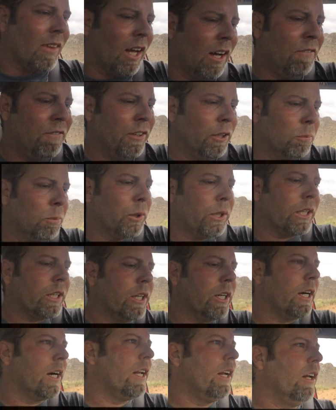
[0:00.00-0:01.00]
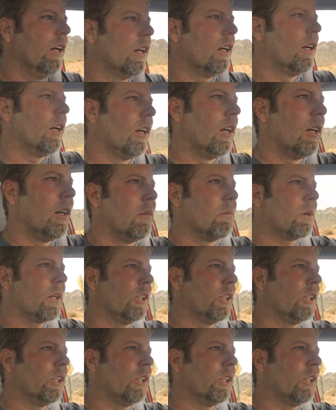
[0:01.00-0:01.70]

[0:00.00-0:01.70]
I feel pretty good. I'm